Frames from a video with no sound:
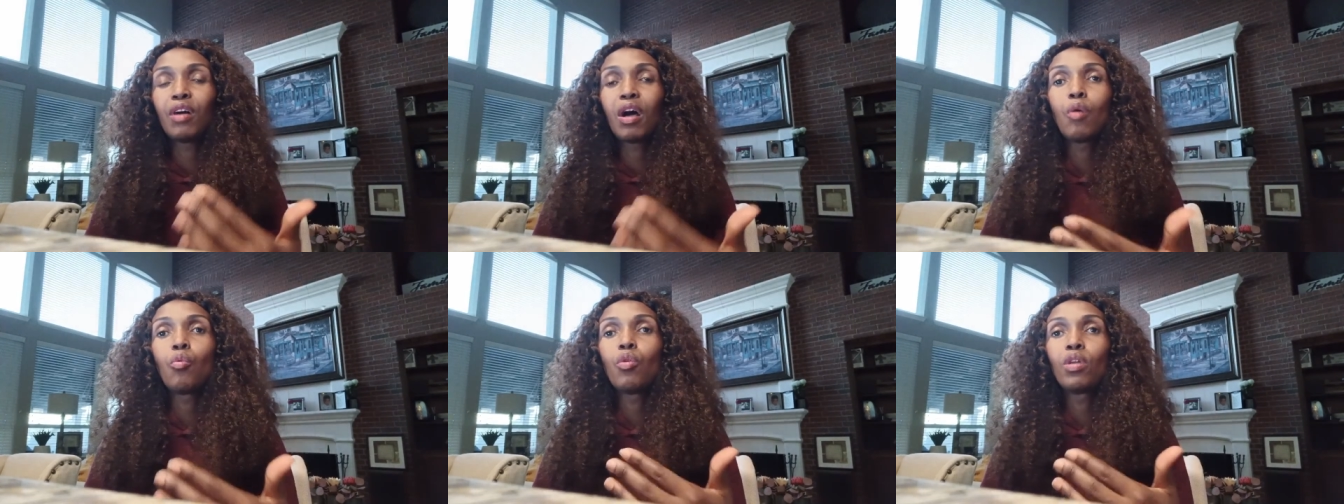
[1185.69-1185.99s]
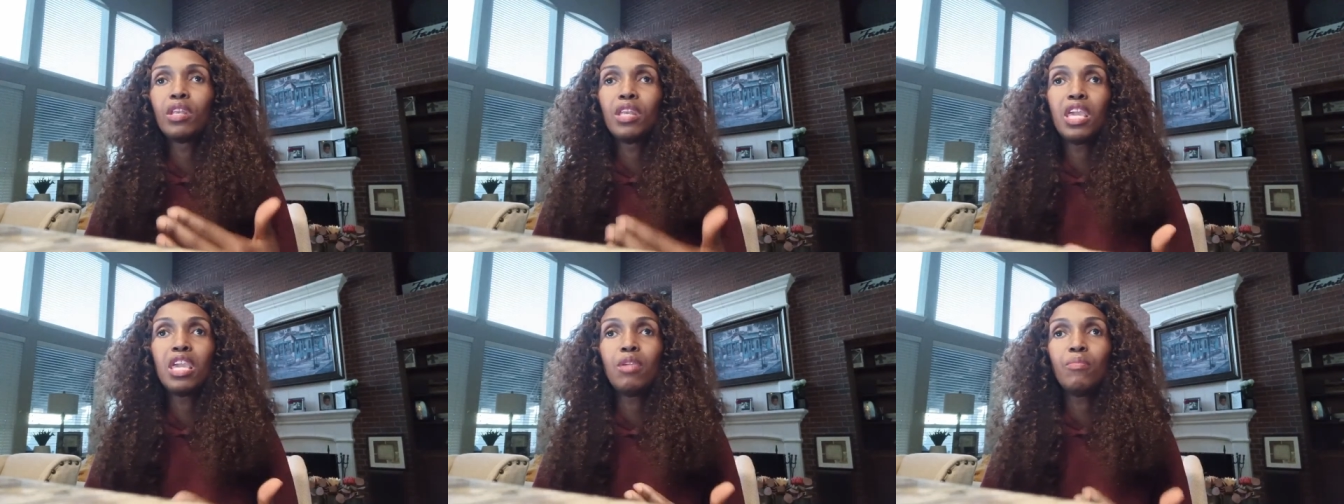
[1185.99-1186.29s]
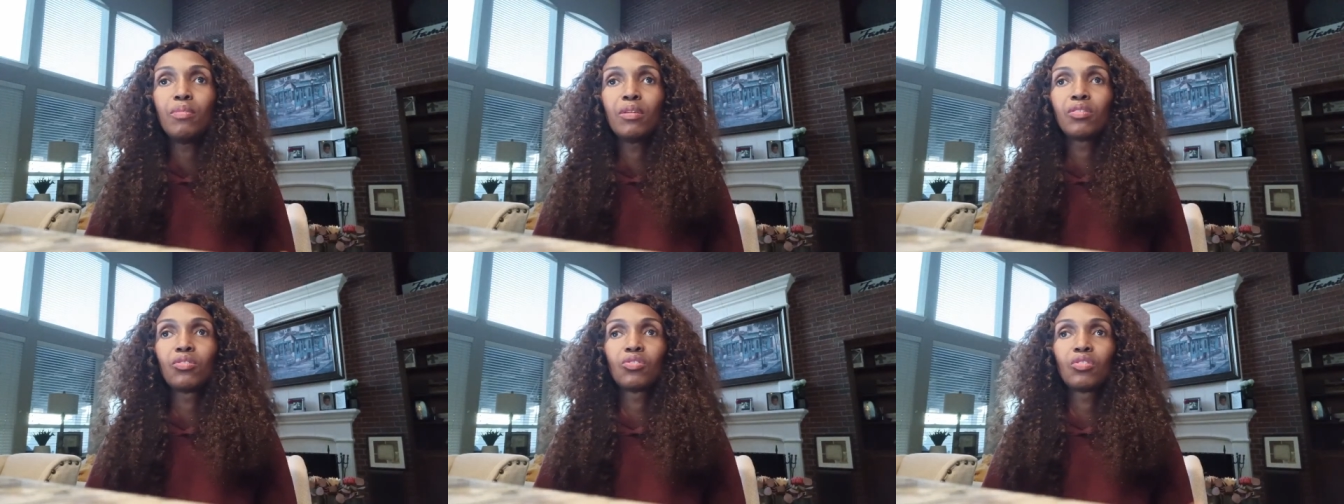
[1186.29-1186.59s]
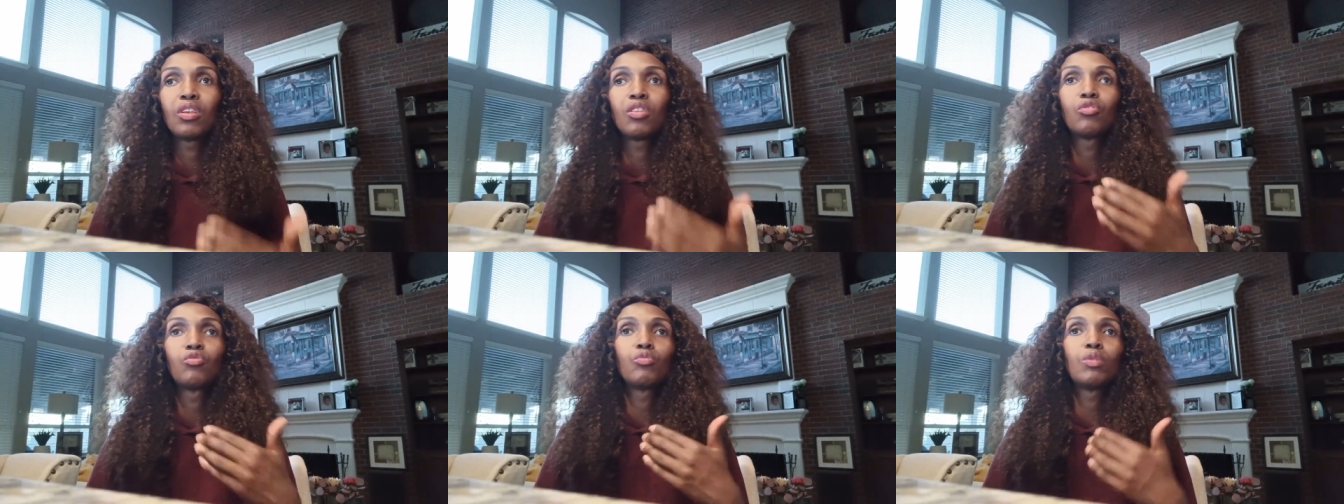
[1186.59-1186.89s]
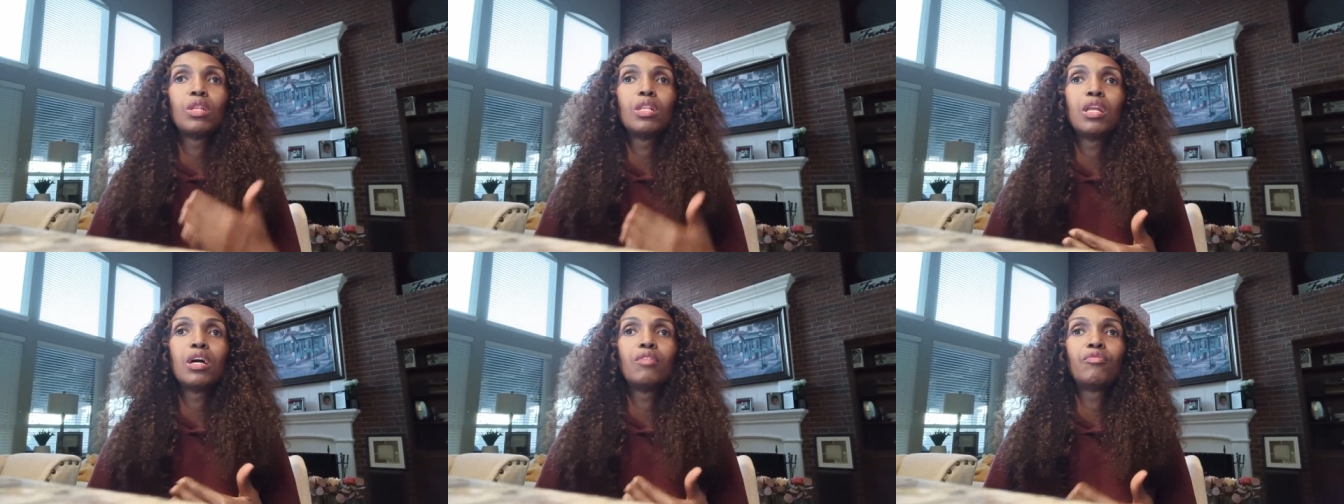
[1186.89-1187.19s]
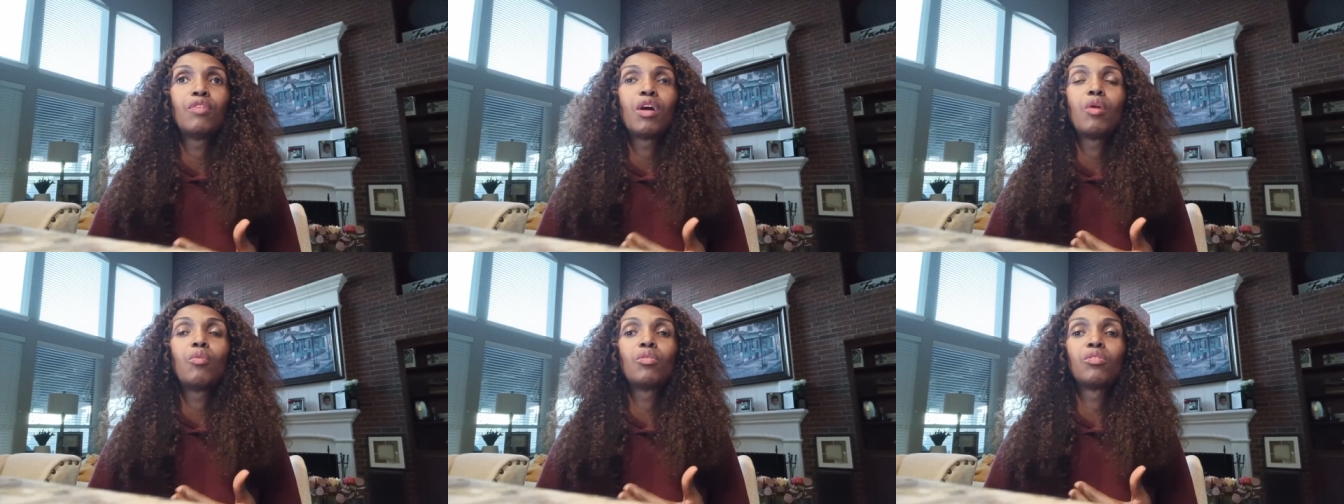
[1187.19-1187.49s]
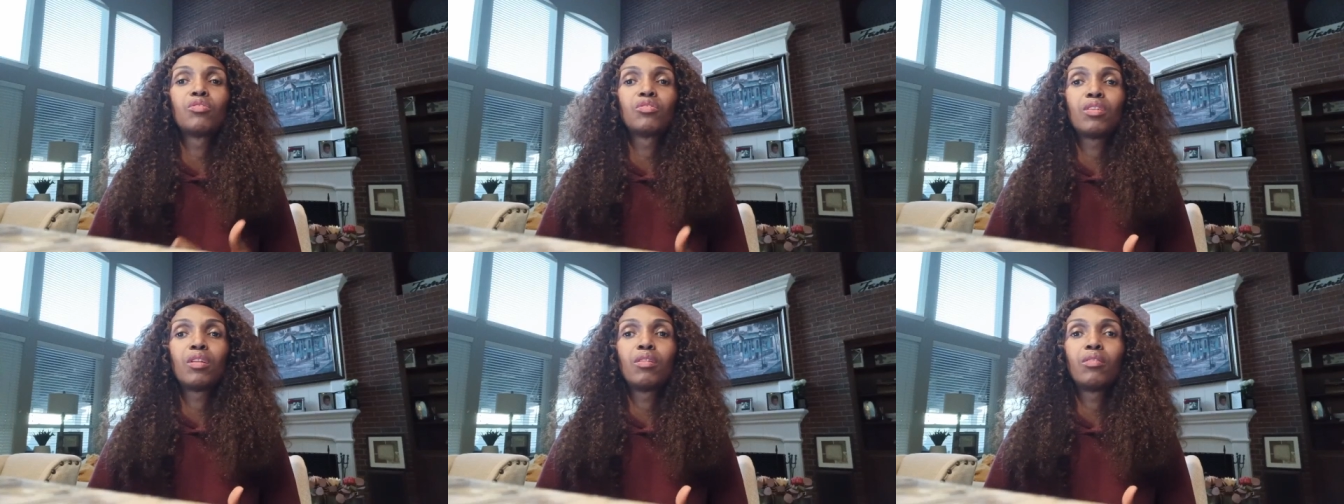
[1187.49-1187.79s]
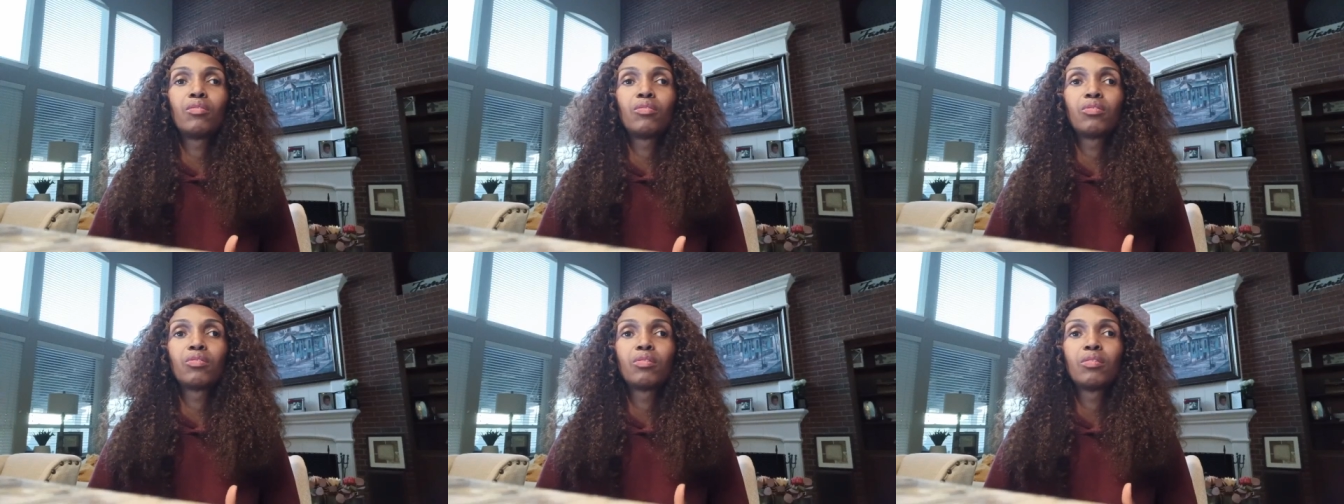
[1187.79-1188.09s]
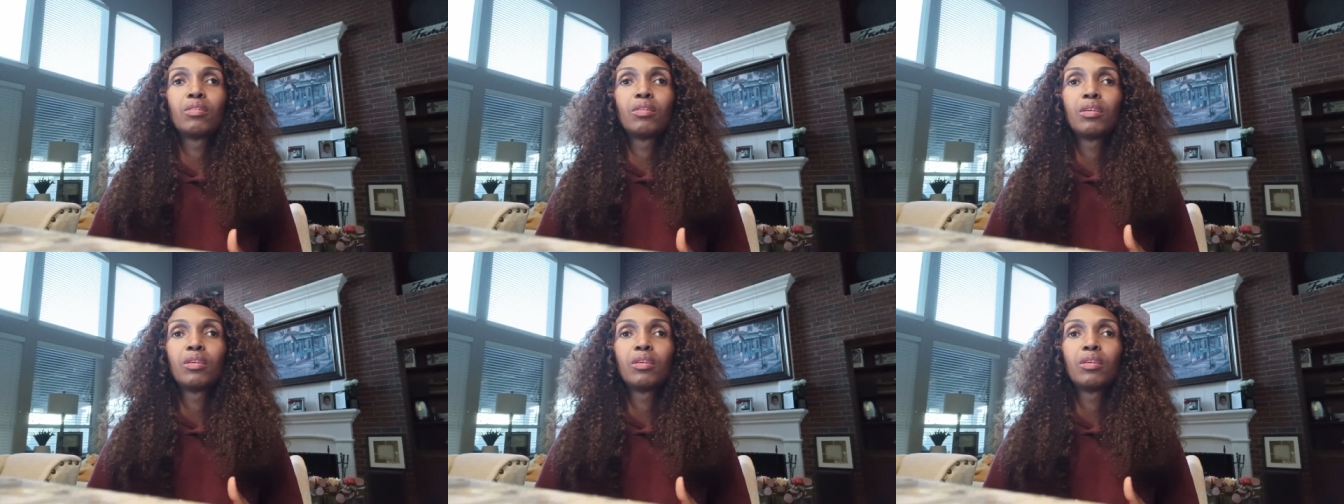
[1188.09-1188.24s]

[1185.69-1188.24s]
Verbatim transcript: our neighbors as we love ourselves.